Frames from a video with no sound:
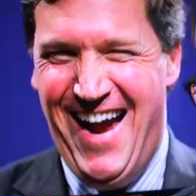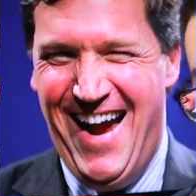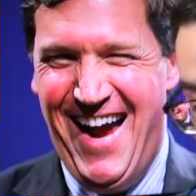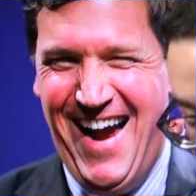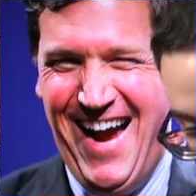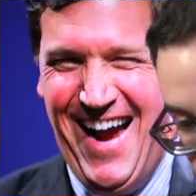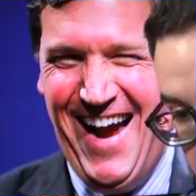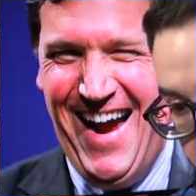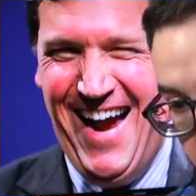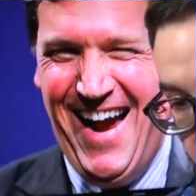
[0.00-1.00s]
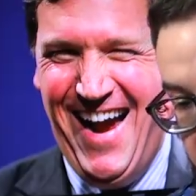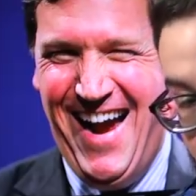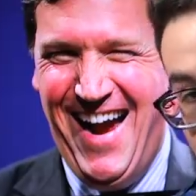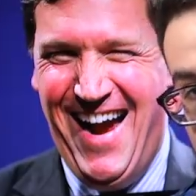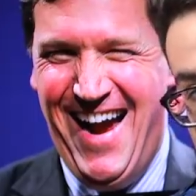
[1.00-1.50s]

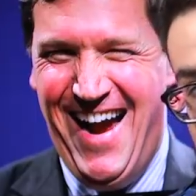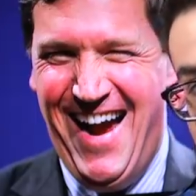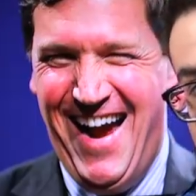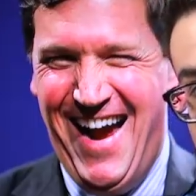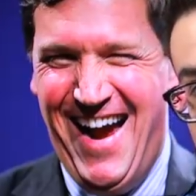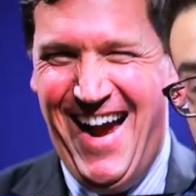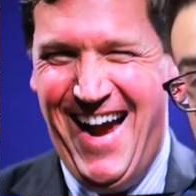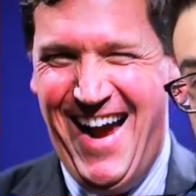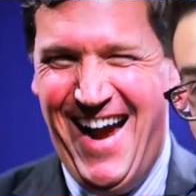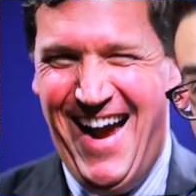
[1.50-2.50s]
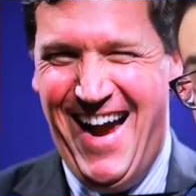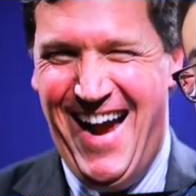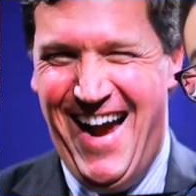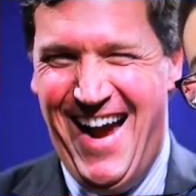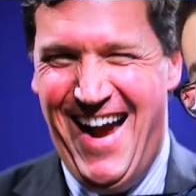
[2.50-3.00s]

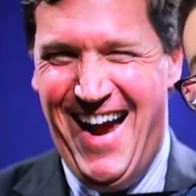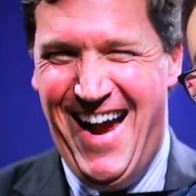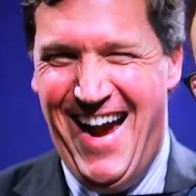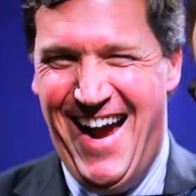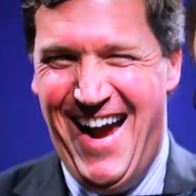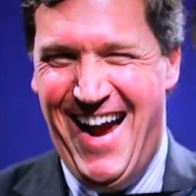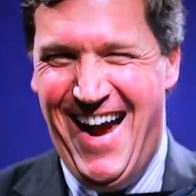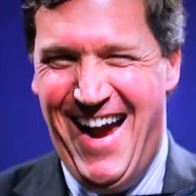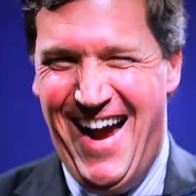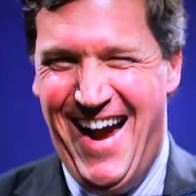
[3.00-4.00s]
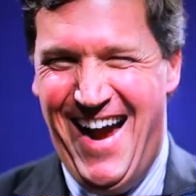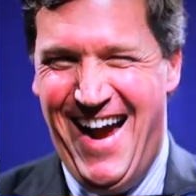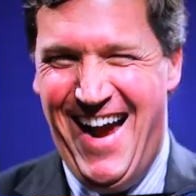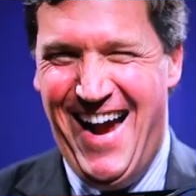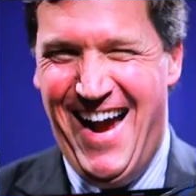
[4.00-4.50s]

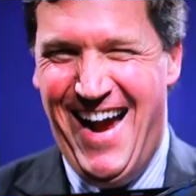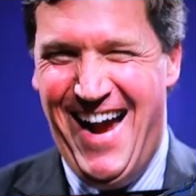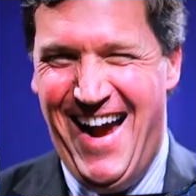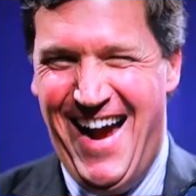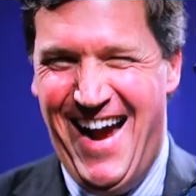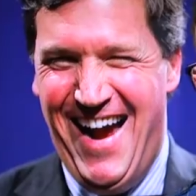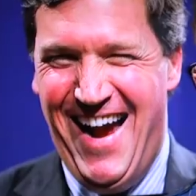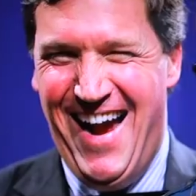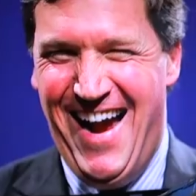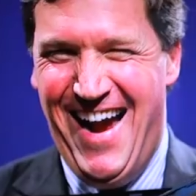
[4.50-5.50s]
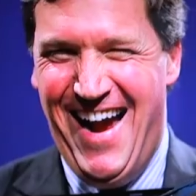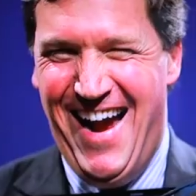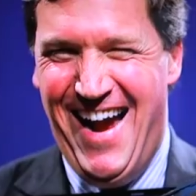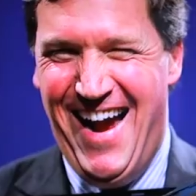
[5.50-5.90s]
(not speaking)